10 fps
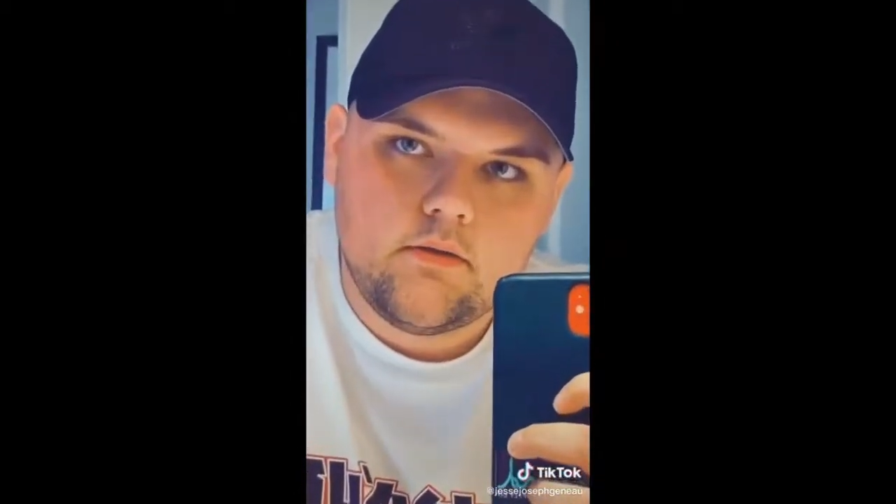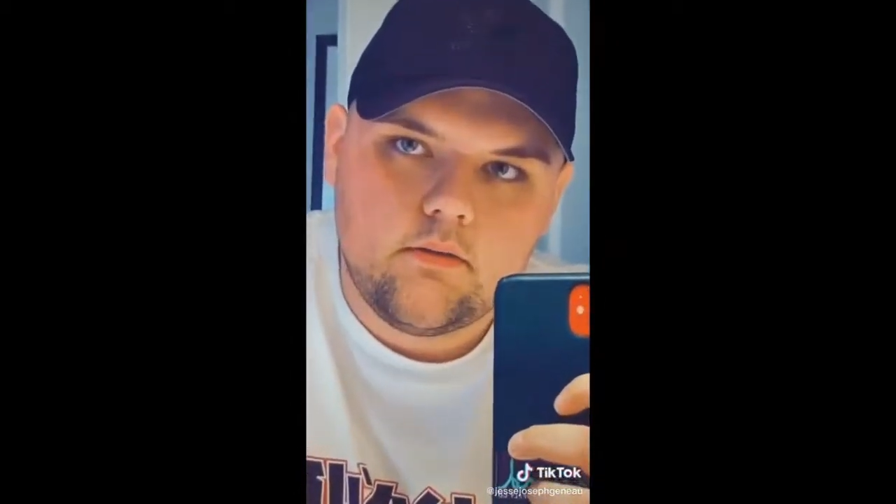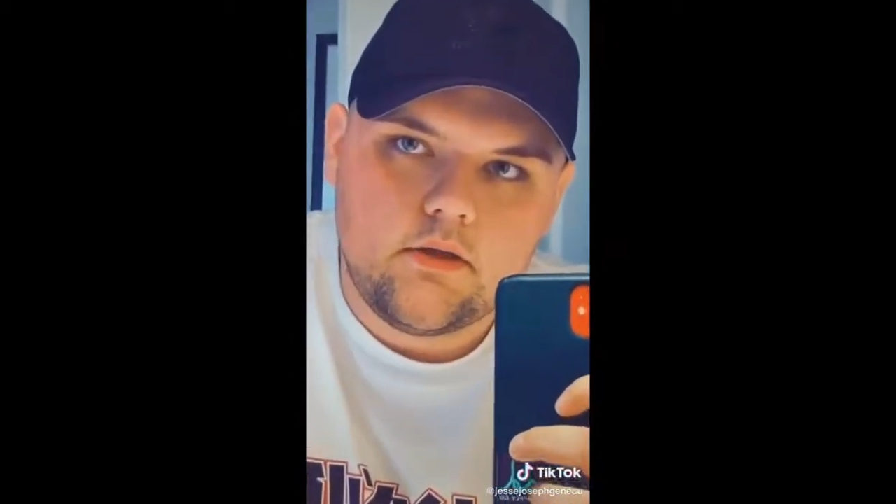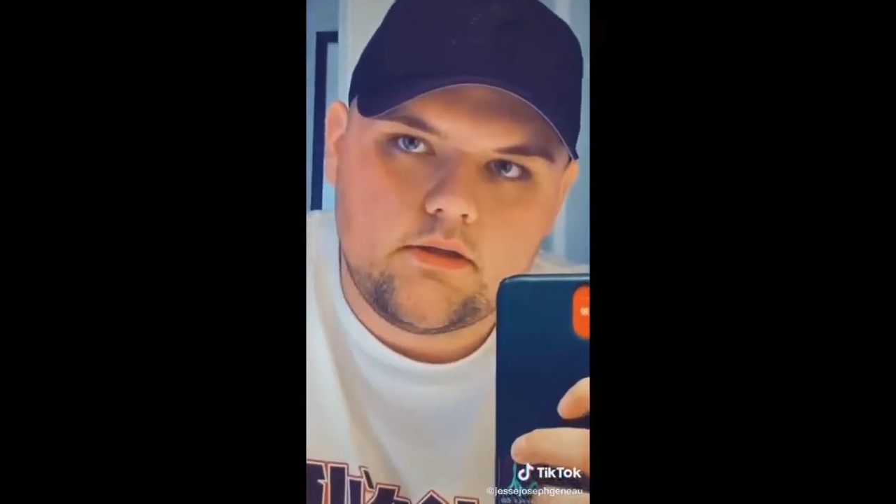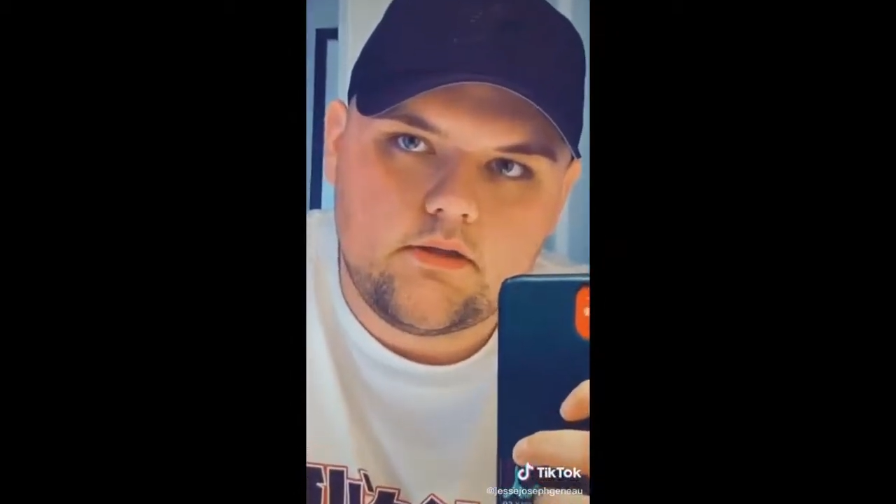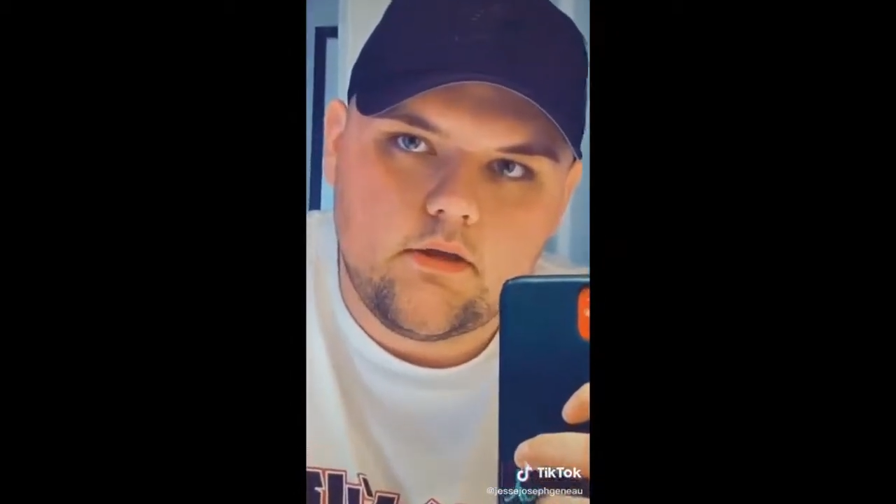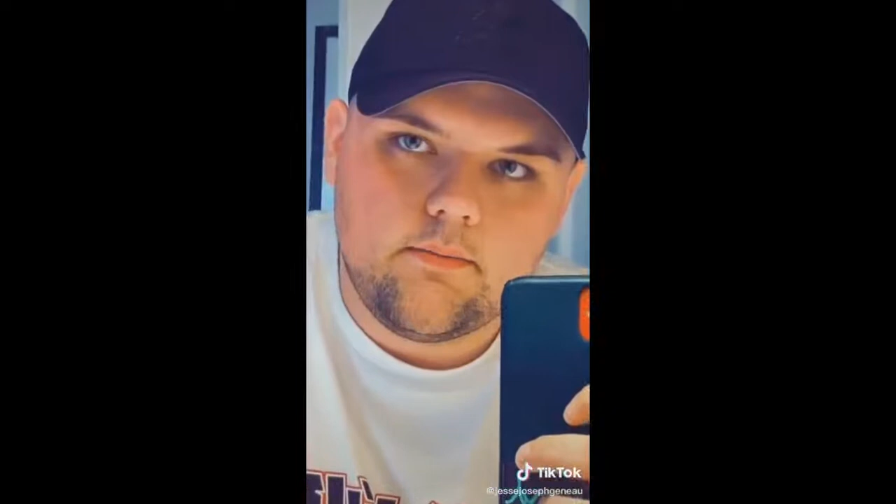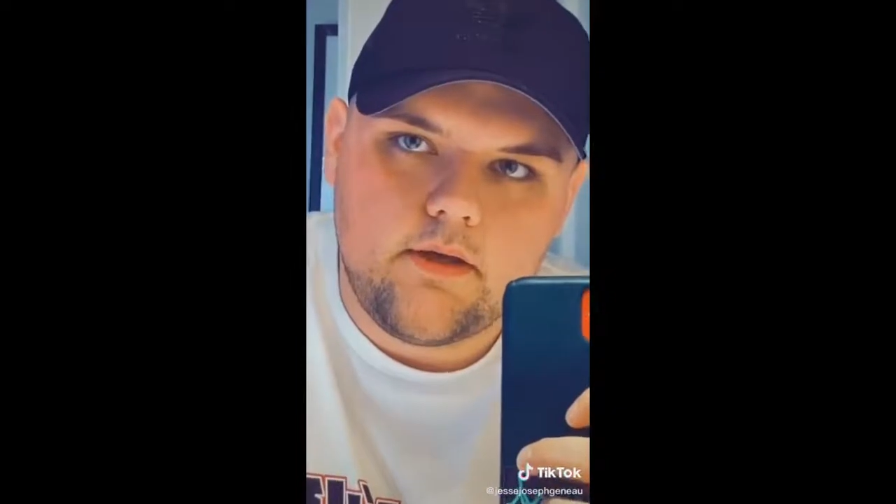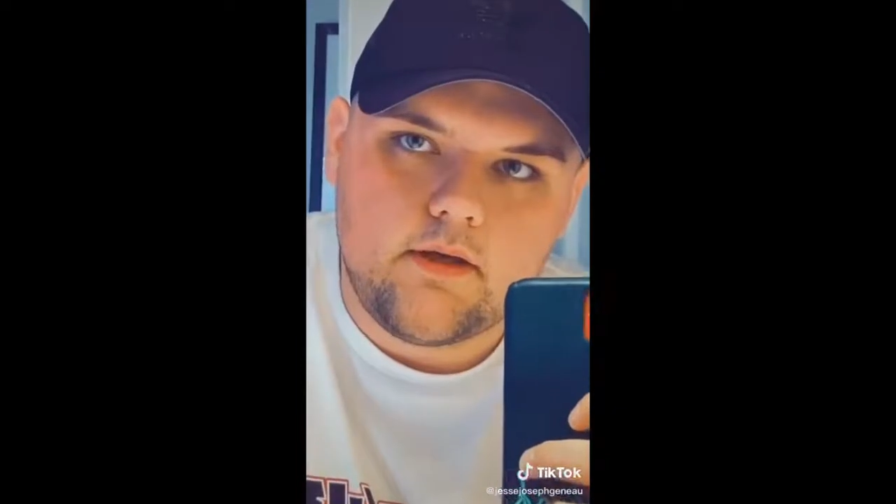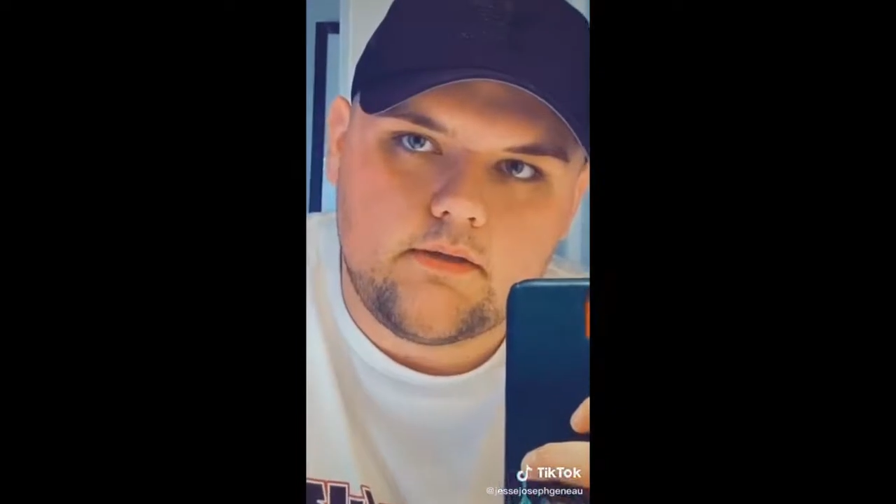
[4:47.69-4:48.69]
would it still
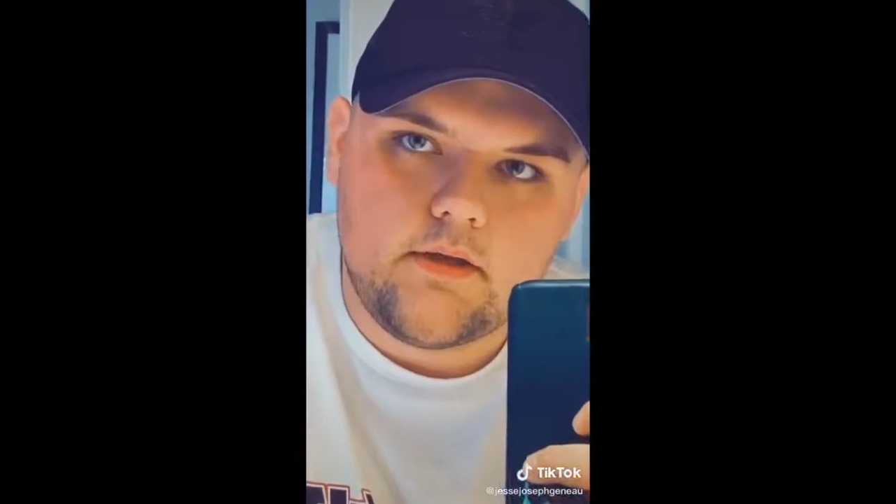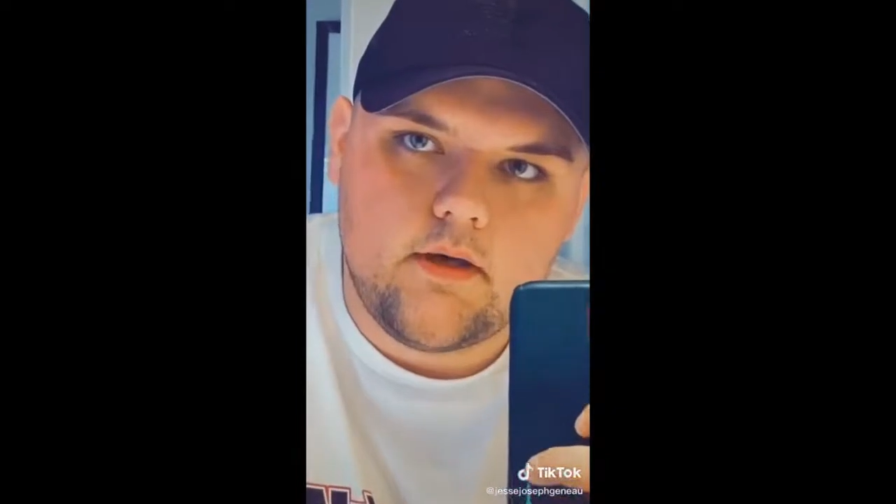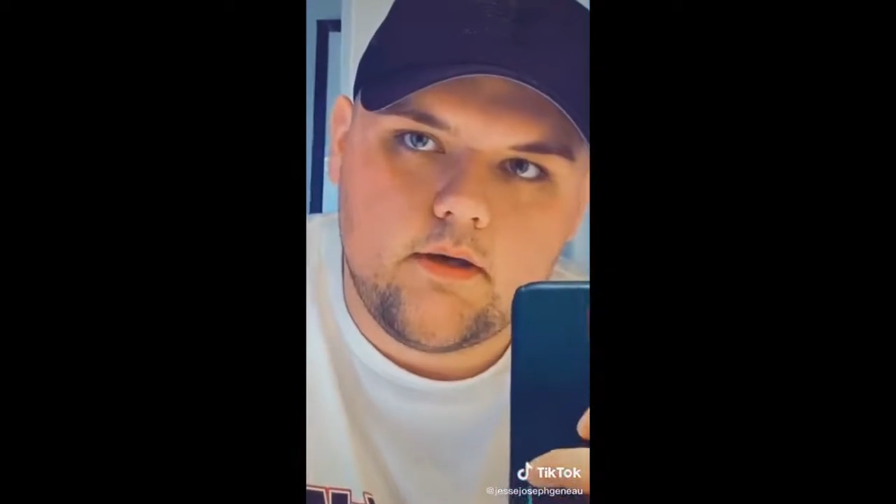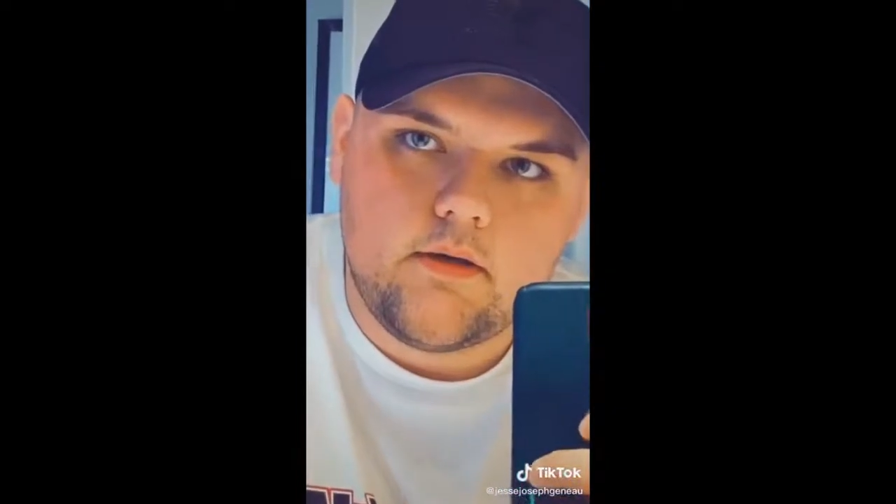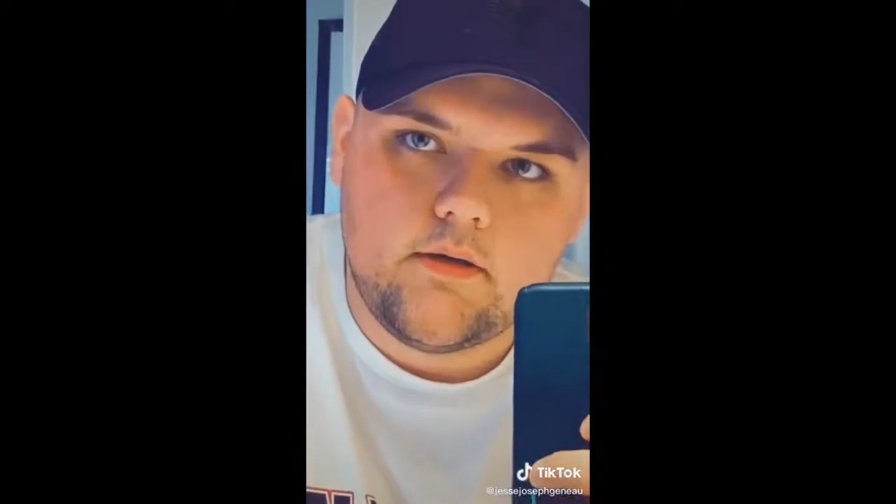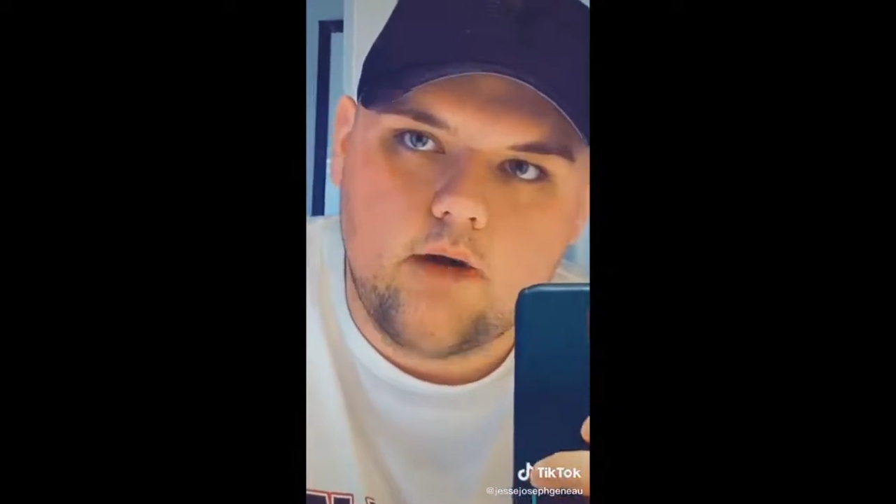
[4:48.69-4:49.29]
be considered